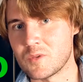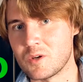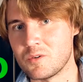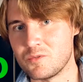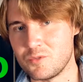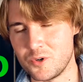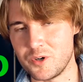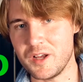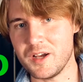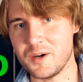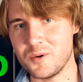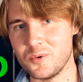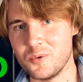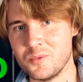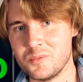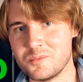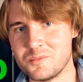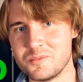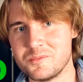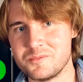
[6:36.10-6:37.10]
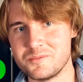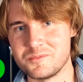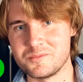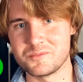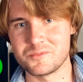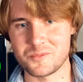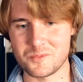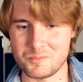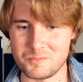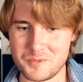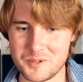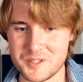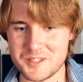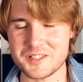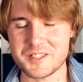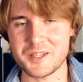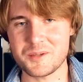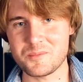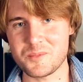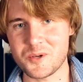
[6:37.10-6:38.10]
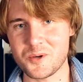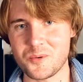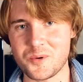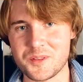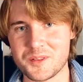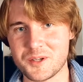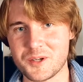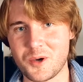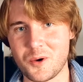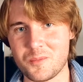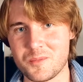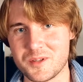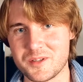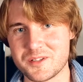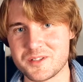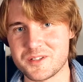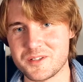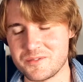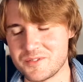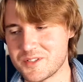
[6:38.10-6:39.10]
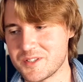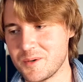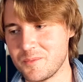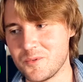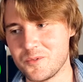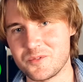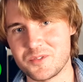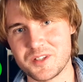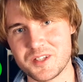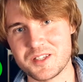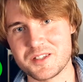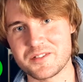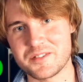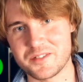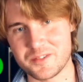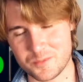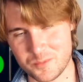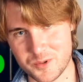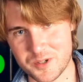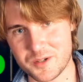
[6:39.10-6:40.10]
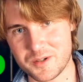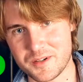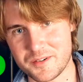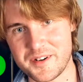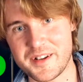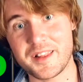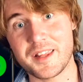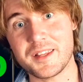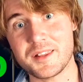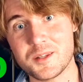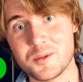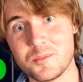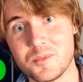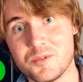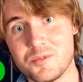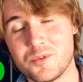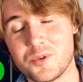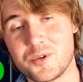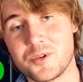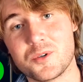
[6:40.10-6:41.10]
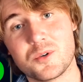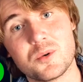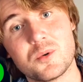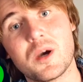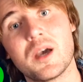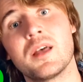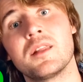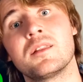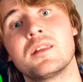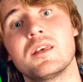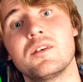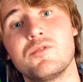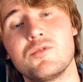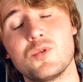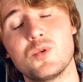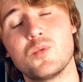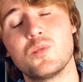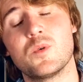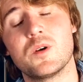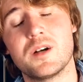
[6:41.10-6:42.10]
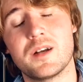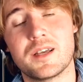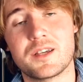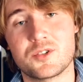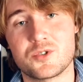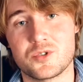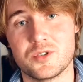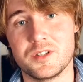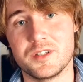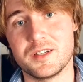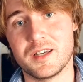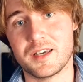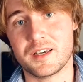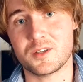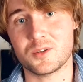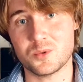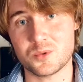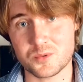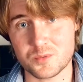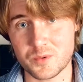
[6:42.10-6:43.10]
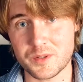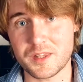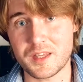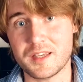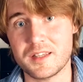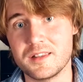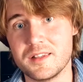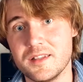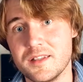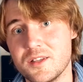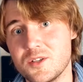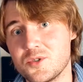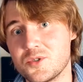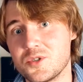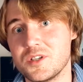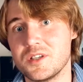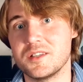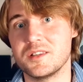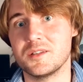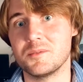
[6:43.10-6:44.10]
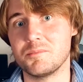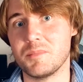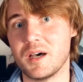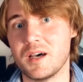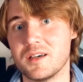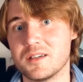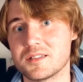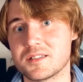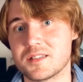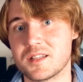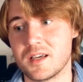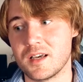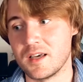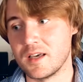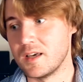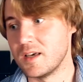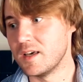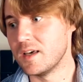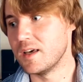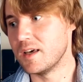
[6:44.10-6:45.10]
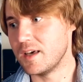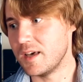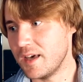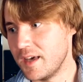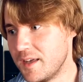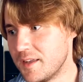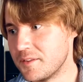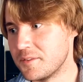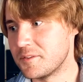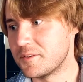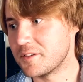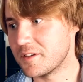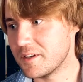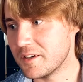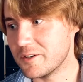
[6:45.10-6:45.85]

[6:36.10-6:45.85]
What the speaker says: for now, please let me know in the comments if some of these were relatable for you and if you were actually diagnosed with ADHD in the past. And